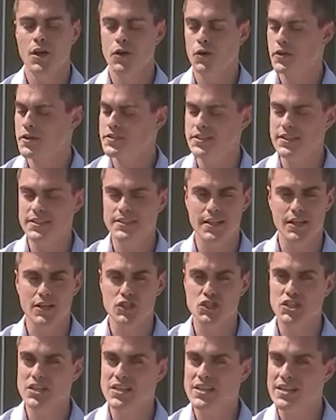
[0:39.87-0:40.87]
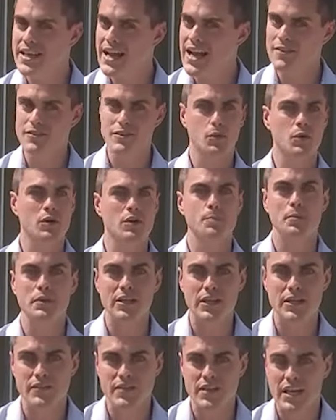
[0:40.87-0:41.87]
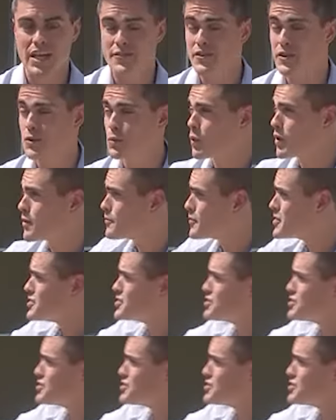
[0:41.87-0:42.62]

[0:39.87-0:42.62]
Christy says she never would have believed it if it weren't for